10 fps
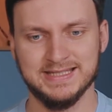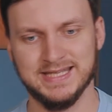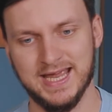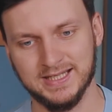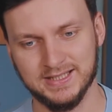
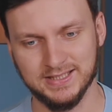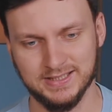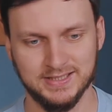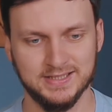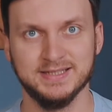
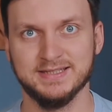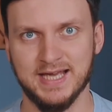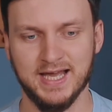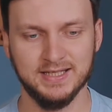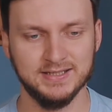techie
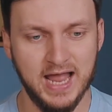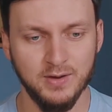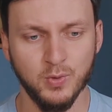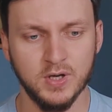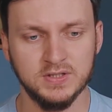side.
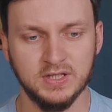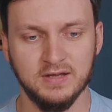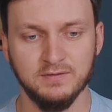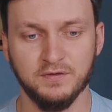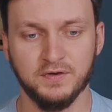I want to
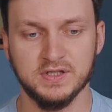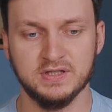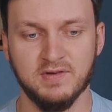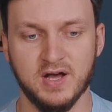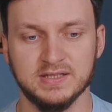give you,
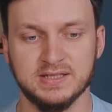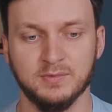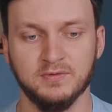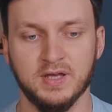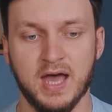first of all,
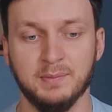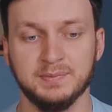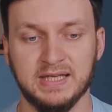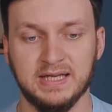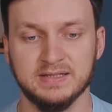some of the
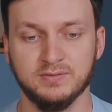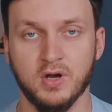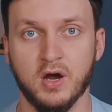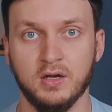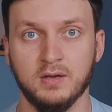updates
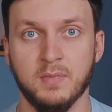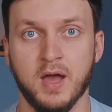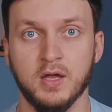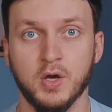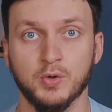regarding
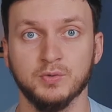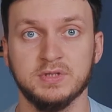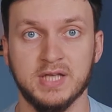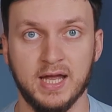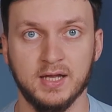my
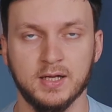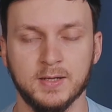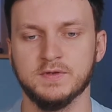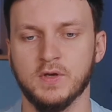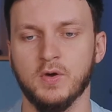own tech.
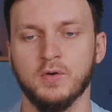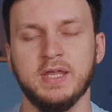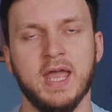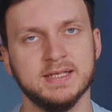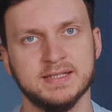So,
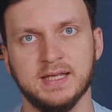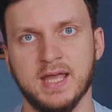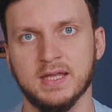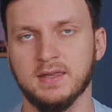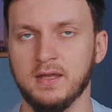yes,
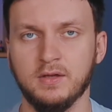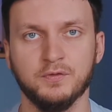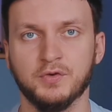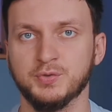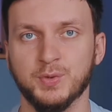again, thank
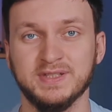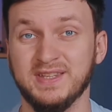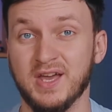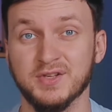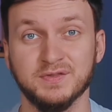you for
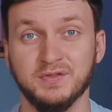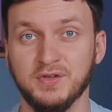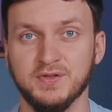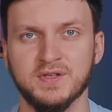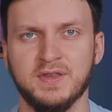20,000
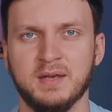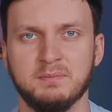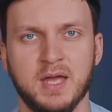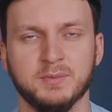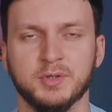views and that
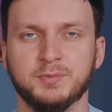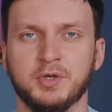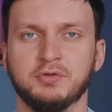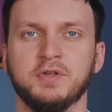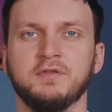MacBook
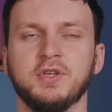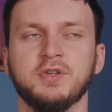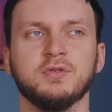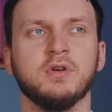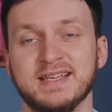Pro
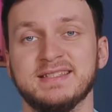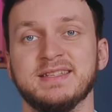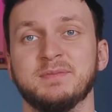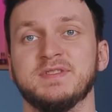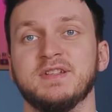review.
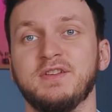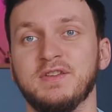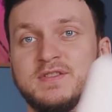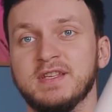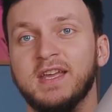I'm still
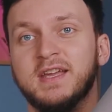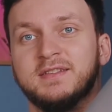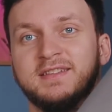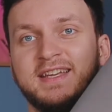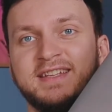using
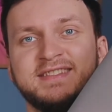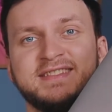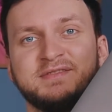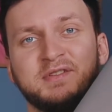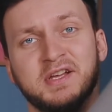it.
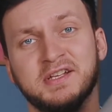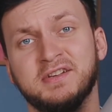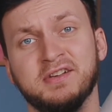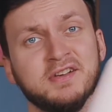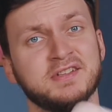It's a
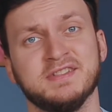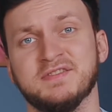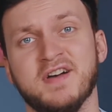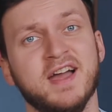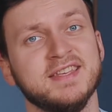good
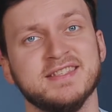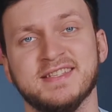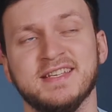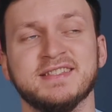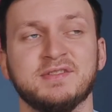
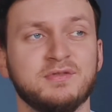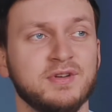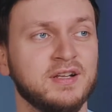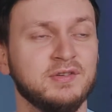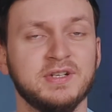device. It's a
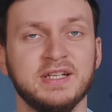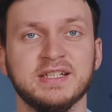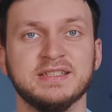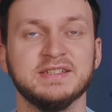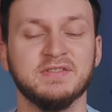really, really
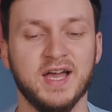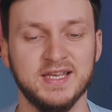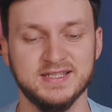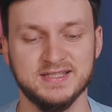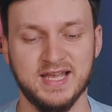good
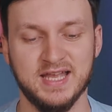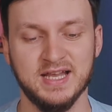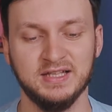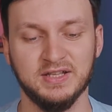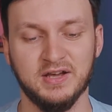device and
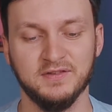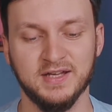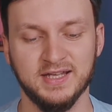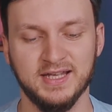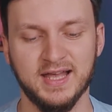I love
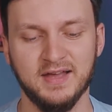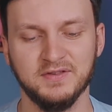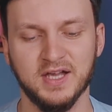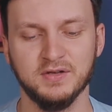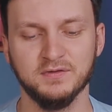it.
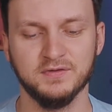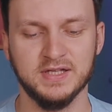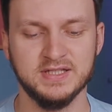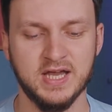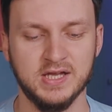I've kind of
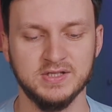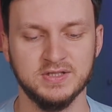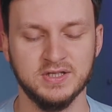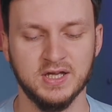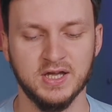
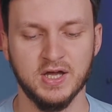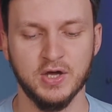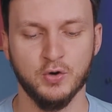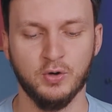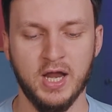attached,
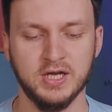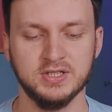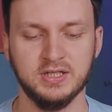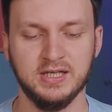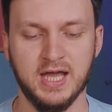or
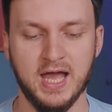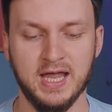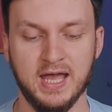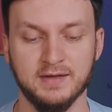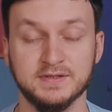actually, I
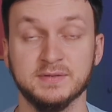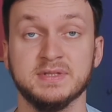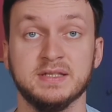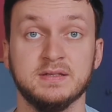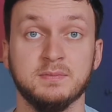have some
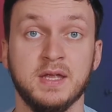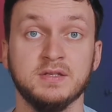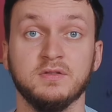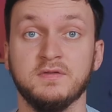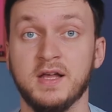
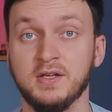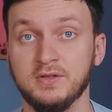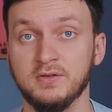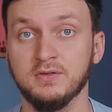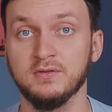sentimental
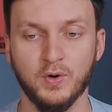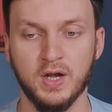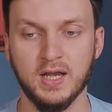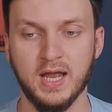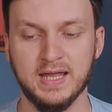value for
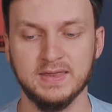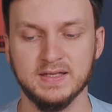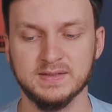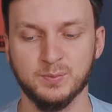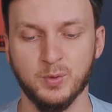it at
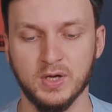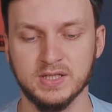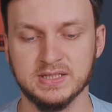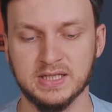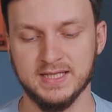this
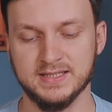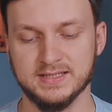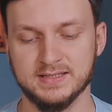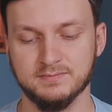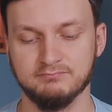point.
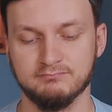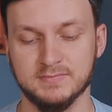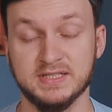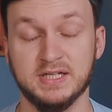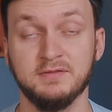It's
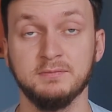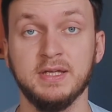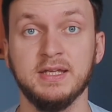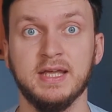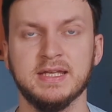served
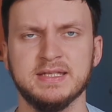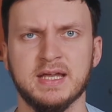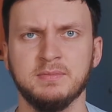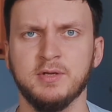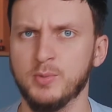me and
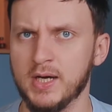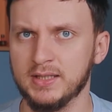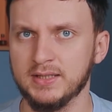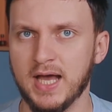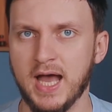done me
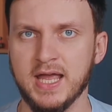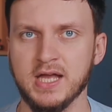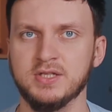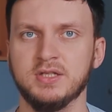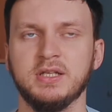well. I
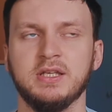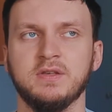actually